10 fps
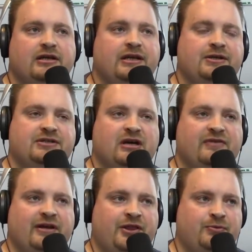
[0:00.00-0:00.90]
get yourself
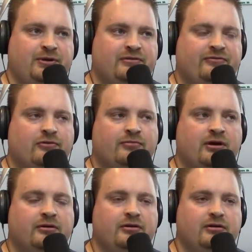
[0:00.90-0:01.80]
like a 3 or 4
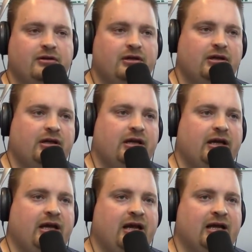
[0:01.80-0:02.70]
bone,
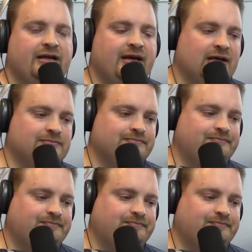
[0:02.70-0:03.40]
and